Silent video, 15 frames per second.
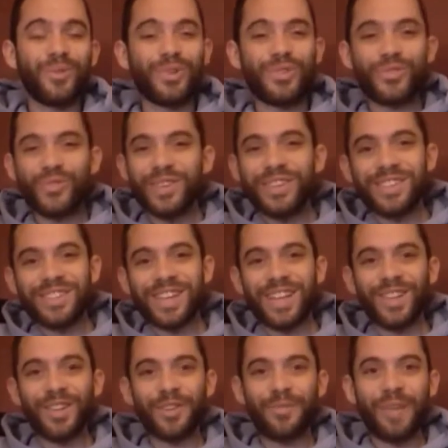intrigued as I
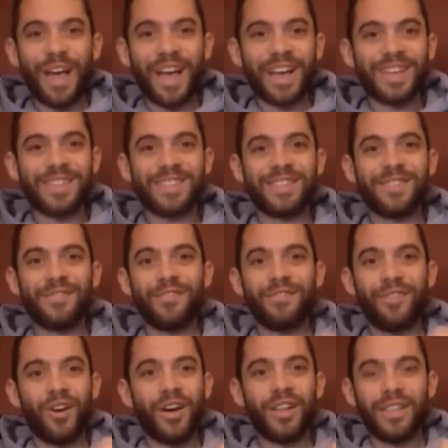look back, because
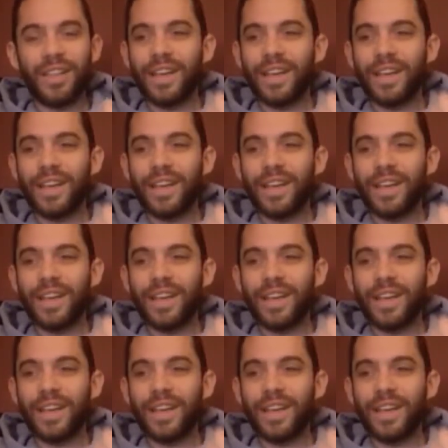Vaughn,